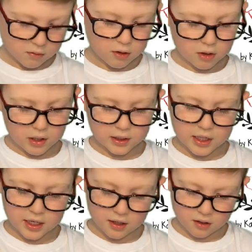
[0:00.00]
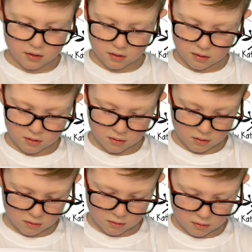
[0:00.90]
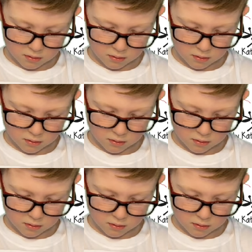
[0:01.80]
No, I can't. Keep trying.